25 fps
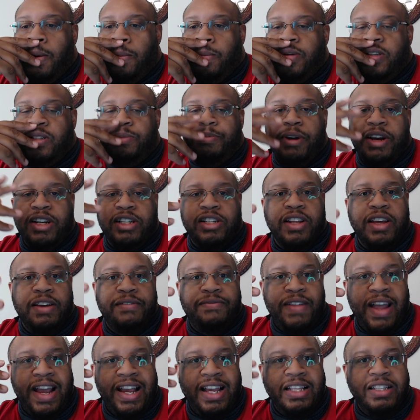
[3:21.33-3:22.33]
especially
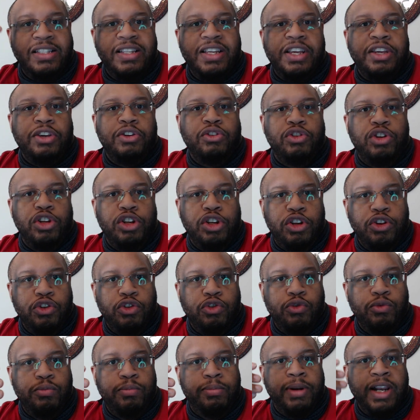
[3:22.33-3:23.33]
if they continue to
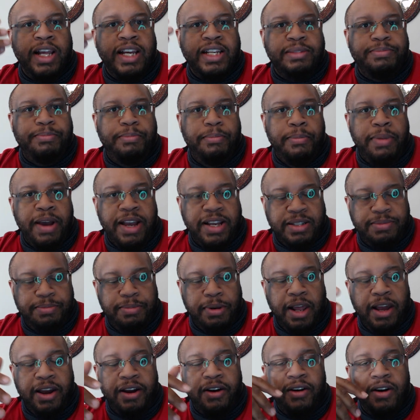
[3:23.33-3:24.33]
do best
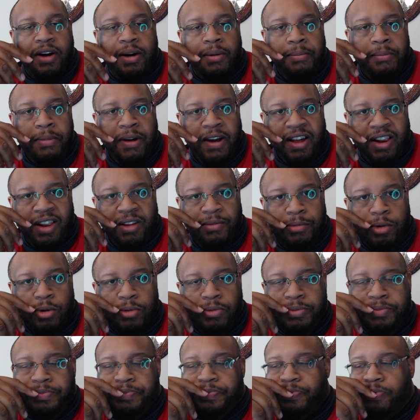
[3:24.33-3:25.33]
player
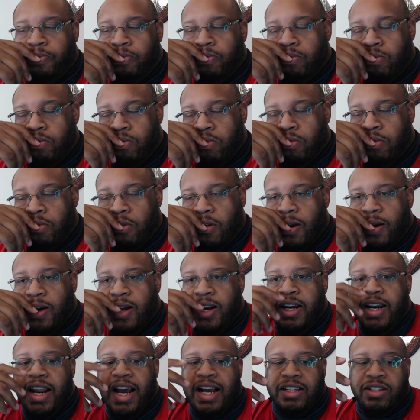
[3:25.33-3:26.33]
available.
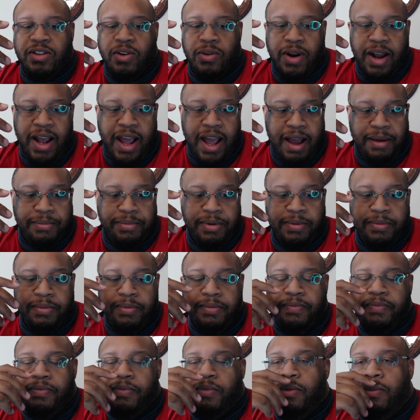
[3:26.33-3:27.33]
That's gonna happen.
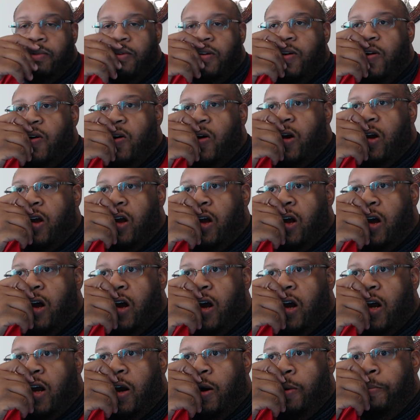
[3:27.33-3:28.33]

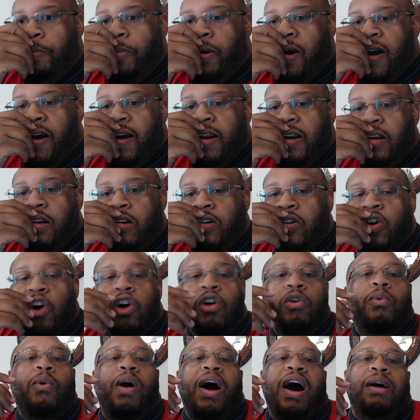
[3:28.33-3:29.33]
But
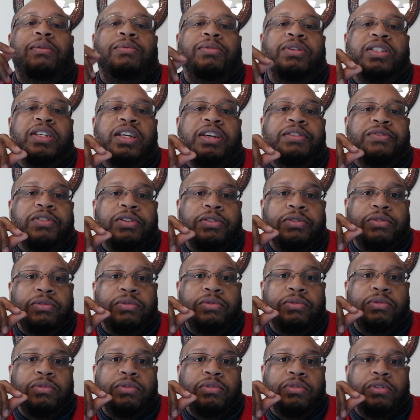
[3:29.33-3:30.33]
your wide receiving
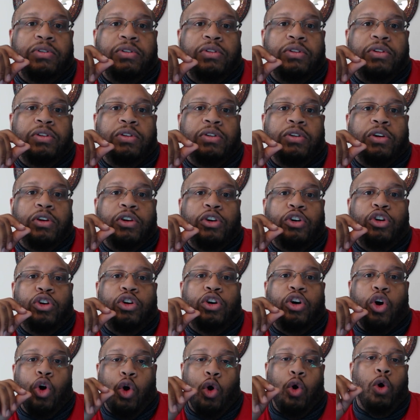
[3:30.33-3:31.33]

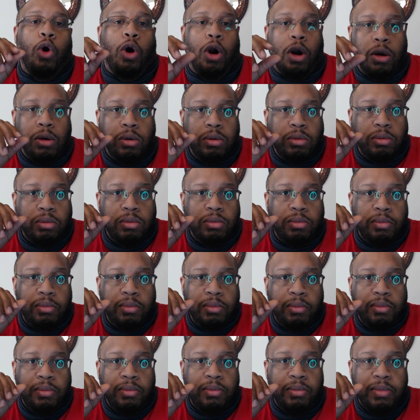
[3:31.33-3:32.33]
core
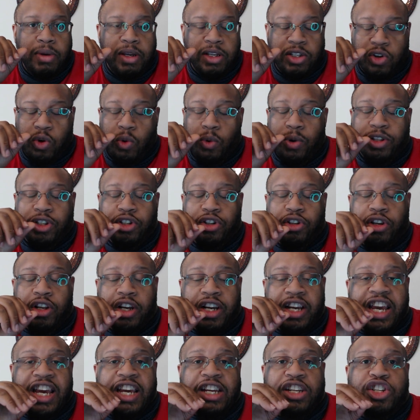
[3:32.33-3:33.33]
is going to
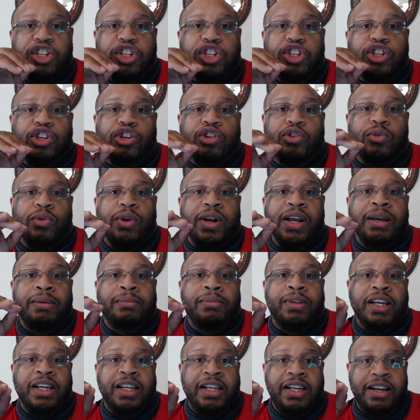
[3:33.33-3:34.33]
look
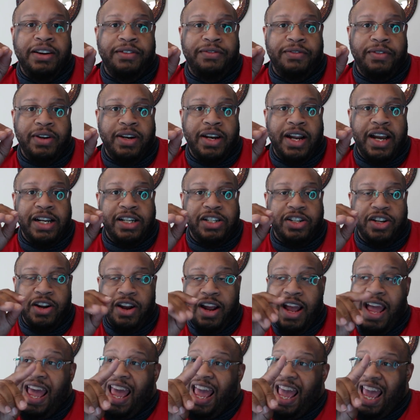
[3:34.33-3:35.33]
extremely different next year.
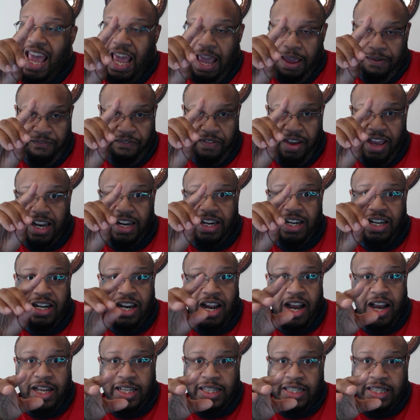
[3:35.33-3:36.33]
If it
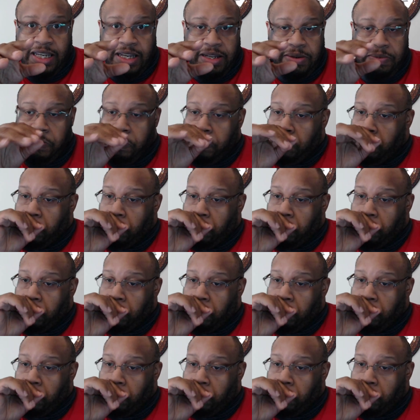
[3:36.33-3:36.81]
doesn't,